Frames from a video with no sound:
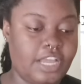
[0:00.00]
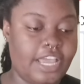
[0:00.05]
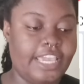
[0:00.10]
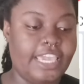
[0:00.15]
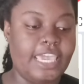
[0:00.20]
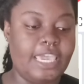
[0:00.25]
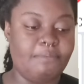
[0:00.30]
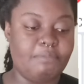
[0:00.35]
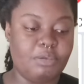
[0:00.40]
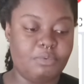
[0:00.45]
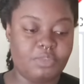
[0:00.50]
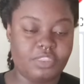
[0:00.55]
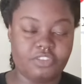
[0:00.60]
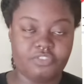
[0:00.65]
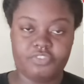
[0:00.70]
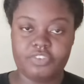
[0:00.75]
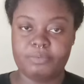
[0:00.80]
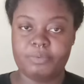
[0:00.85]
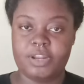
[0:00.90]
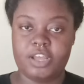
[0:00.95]
I came in with the
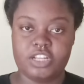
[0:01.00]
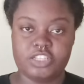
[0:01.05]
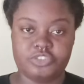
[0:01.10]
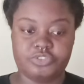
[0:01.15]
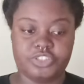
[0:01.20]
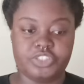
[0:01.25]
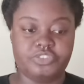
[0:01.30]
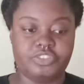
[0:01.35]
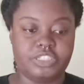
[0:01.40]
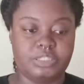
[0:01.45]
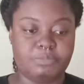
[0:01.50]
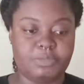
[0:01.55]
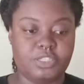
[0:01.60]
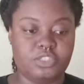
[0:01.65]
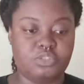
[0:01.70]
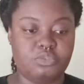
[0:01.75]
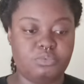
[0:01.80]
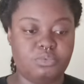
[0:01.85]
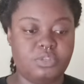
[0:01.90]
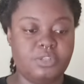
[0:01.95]
Fibonacci retracement
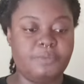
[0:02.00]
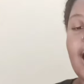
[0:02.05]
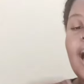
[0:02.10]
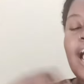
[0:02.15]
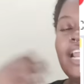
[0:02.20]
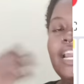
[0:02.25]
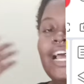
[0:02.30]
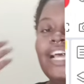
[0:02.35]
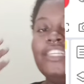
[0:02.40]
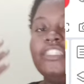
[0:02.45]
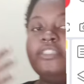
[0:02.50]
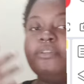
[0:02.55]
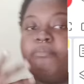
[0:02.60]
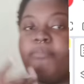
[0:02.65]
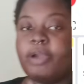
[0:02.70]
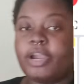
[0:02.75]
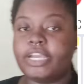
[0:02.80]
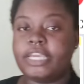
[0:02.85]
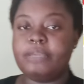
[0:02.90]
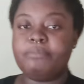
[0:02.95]
tool, and as the
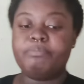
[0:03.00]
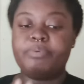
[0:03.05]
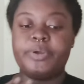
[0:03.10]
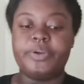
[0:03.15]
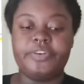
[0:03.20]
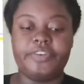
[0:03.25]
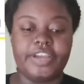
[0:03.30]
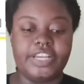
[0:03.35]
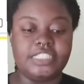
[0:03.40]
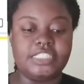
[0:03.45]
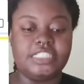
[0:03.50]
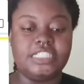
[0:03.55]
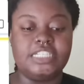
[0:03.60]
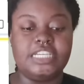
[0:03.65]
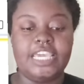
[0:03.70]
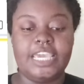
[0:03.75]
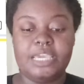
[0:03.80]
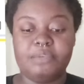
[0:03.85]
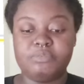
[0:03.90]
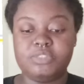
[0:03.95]
market progressed, it
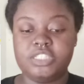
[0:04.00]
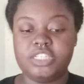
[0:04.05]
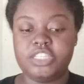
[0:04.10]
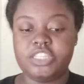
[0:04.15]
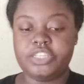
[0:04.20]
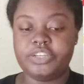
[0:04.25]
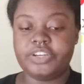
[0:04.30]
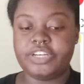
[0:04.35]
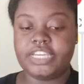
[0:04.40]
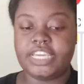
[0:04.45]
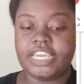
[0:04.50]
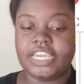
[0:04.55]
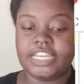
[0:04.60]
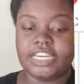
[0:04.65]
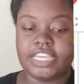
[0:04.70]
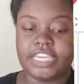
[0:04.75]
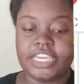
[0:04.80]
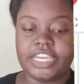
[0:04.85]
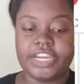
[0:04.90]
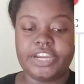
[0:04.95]
came to the 38
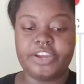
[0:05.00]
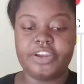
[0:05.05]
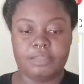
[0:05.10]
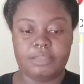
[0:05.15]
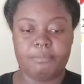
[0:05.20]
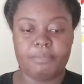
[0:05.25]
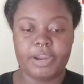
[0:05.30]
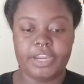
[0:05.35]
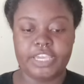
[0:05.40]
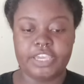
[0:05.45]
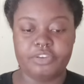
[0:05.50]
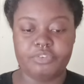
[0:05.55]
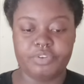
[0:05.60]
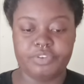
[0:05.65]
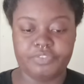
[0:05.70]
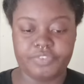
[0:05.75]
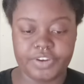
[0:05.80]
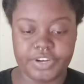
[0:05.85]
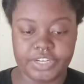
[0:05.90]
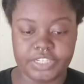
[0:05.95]
here, the market
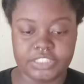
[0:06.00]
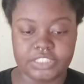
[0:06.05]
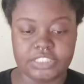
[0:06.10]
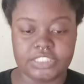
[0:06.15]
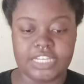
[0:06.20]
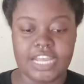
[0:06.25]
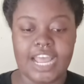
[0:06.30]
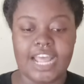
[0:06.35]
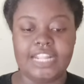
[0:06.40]
reversed,